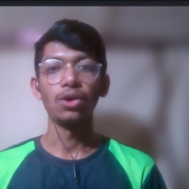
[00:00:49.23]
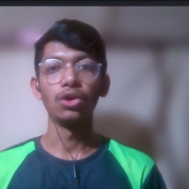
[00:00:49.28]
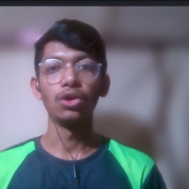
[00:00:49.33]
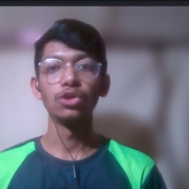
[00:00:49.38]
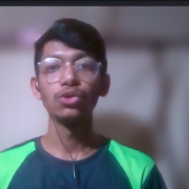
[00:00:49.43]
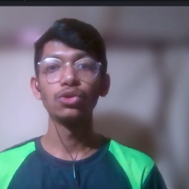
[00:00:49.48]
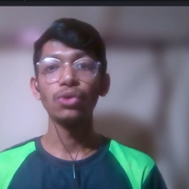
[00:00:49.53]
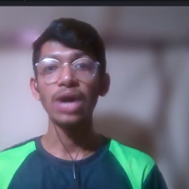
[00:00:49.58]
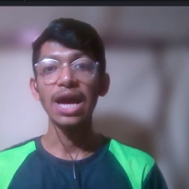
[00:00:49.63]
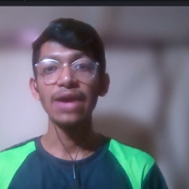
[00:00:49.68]

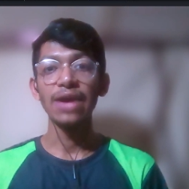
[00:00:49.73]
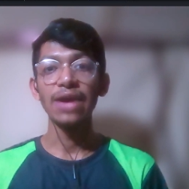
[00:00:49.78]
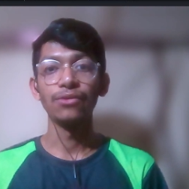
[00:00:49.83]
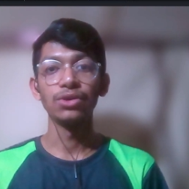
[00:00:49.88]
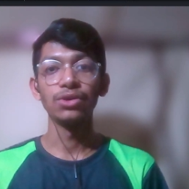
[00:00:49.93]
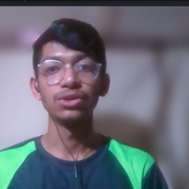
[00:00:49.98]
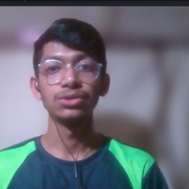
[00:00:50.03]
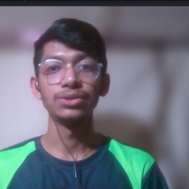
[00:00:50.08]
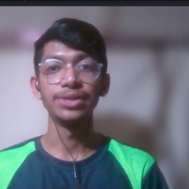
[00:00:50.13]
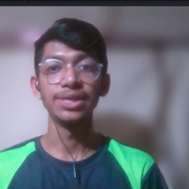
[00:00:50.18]
Although I
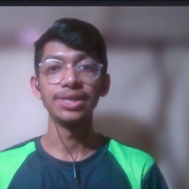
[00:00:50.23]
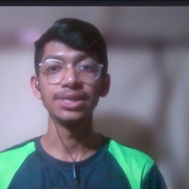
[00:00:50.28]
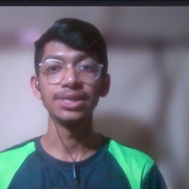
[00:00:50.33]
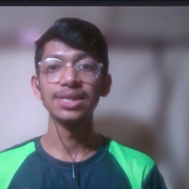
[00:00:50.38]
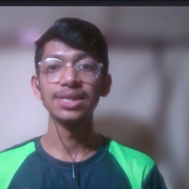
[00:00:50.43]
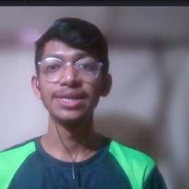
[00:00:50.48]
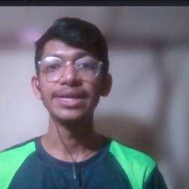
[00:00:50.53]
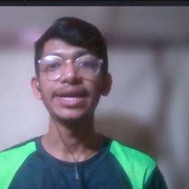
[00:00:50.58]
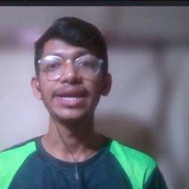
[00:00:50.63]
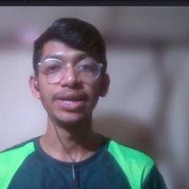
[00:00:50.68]
was
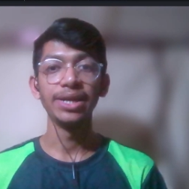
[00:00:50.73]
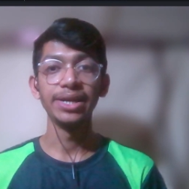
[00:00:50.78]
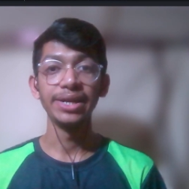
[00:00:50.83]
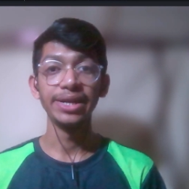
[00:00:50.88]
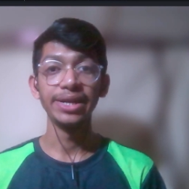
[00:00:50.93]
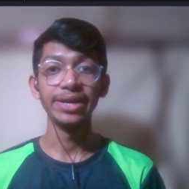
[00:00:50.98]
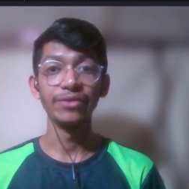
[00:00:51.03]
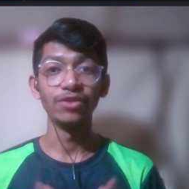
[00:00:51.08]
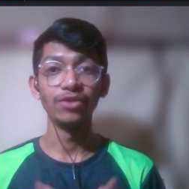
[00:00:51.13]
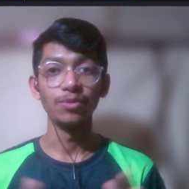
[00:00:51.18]
decent
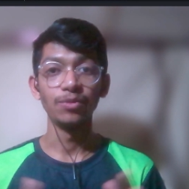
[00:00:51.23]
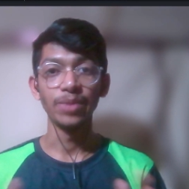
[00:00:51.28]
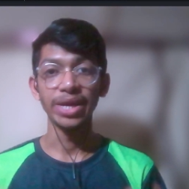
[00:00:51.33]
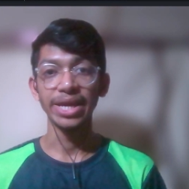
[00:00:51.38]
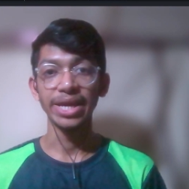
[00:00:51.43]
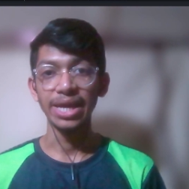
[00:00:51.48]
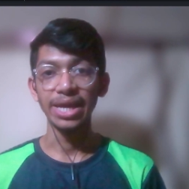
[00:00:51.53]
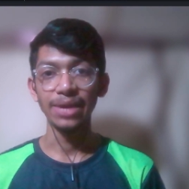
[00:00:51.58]
in developing